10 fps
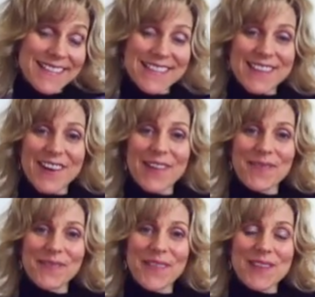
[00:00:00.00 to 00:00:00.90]
So
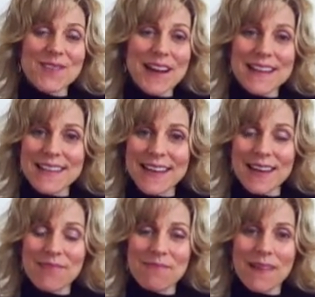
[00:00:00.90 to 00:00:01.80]
that's what I
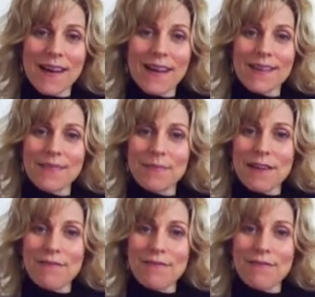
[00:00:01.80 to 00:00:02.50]
did. My